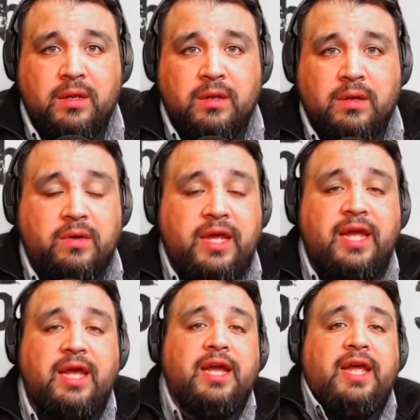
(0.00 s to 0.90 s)

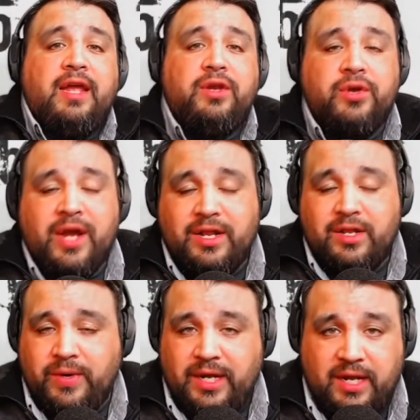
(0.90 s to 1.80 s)
Okay, again, you're not
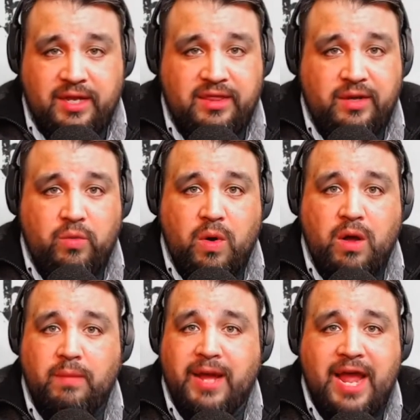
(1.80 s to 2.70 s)
doing anything
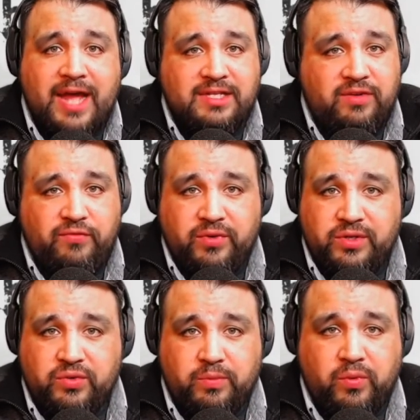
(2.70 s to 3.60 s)
wrong by asking for
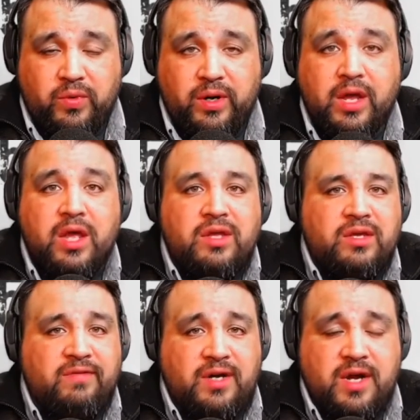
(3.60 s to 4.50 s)
this report. You
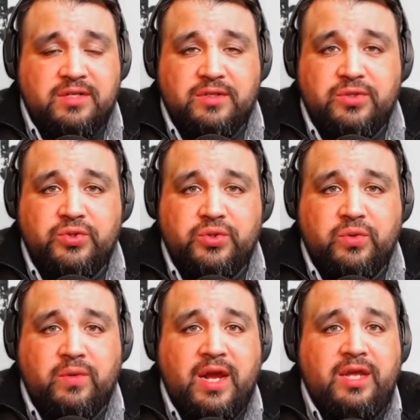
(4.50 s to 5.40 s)
have a
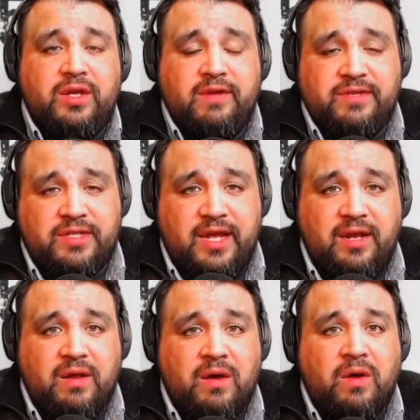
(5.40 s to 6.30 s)
constitutional right, you have a state
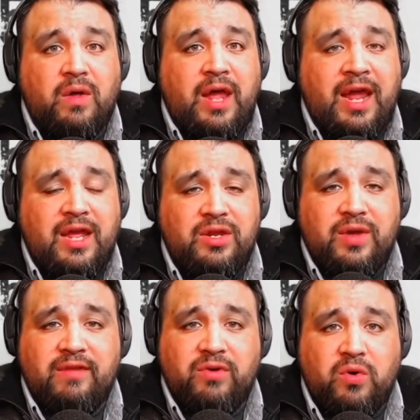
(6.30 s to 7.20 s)
law, and you
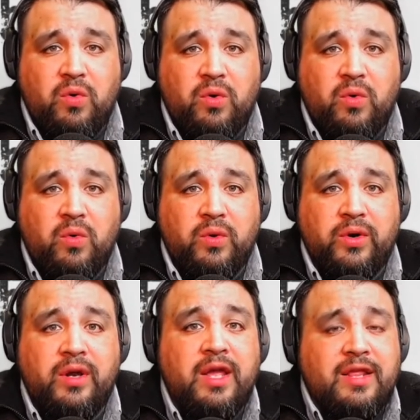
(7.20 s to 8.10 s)
have a court
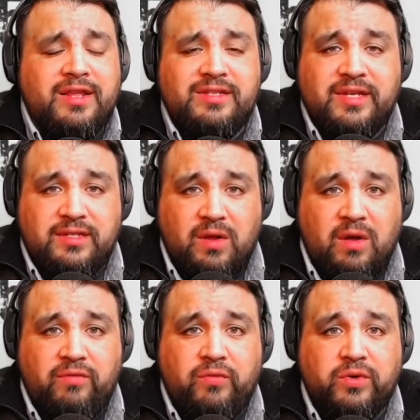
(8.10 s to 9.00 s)
order that says law
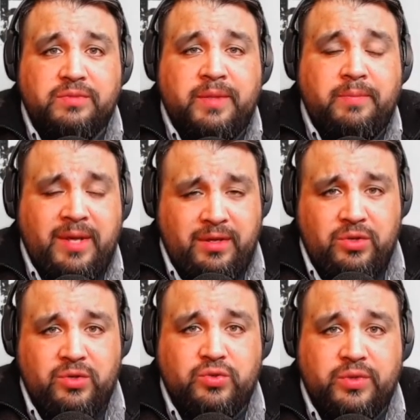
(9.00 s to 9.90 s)
enforcement may
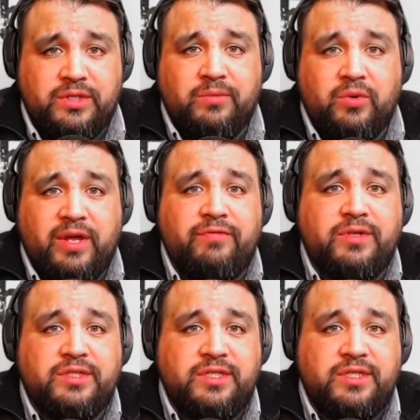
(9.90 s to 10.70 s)
use reasonable efforts